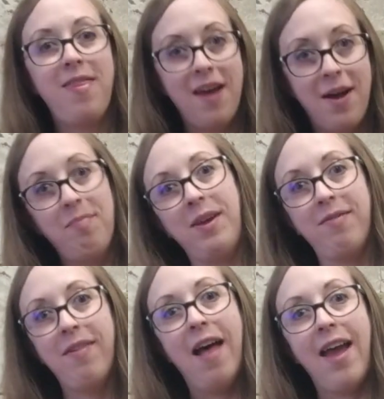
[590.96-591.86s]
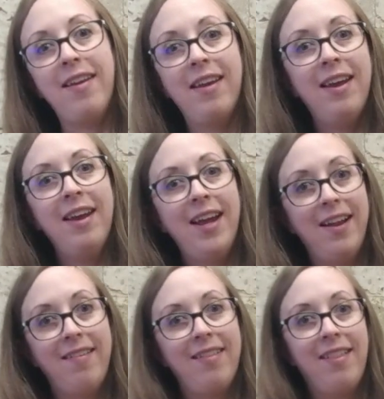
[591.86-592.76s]
the thumb B-flat,
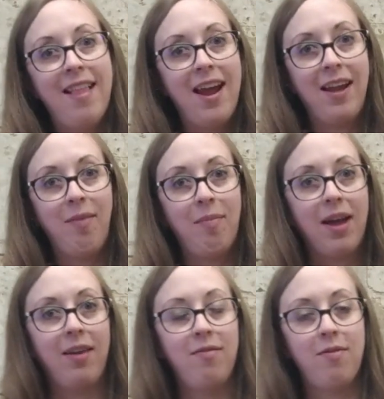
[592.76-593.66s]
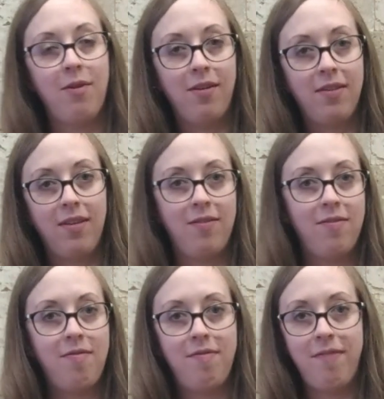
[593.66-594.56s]
and sliding back and forth
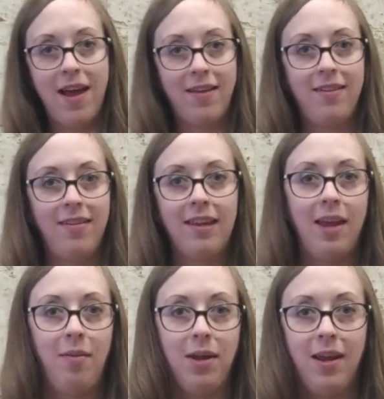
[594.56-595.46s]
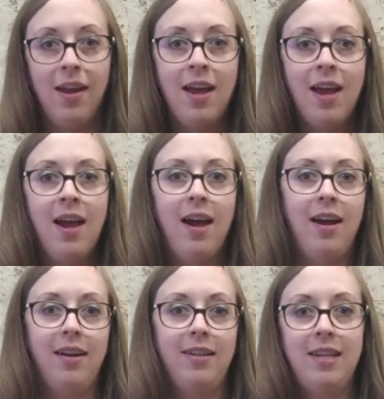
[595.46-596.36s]
as fast as can be
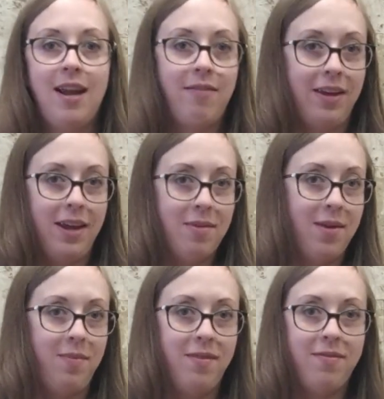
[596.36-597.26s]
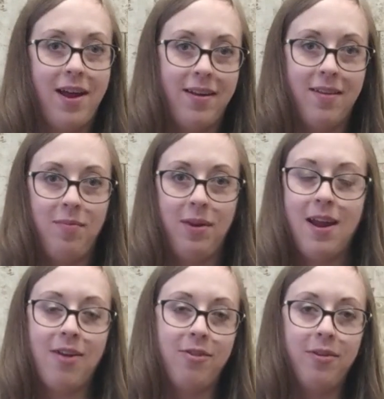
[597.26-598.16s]
to navigate my B-flats and
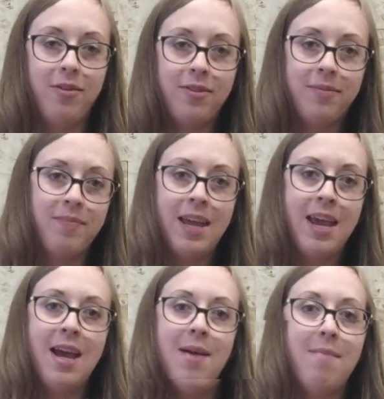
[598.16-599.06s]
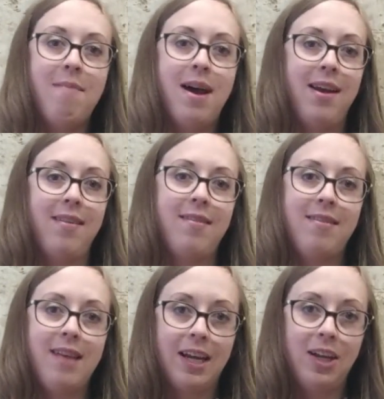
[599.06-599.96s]
B-naturals. My
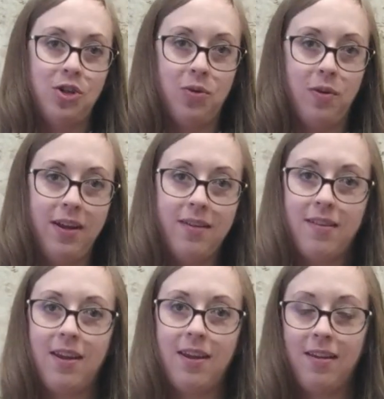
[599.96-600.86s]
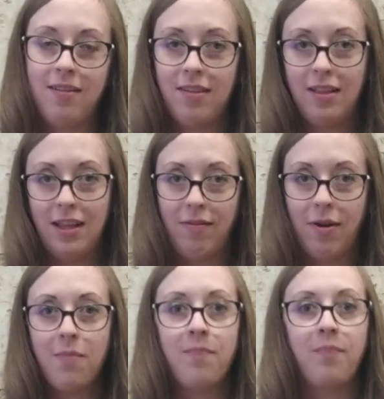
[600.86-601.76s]
second choice is the
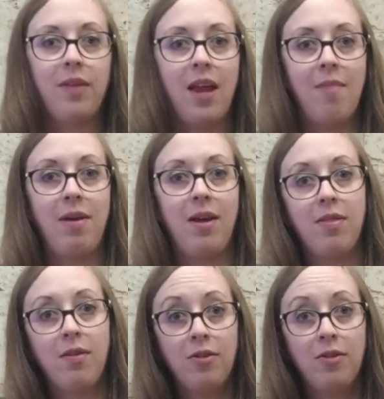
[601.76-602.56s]
lever, and my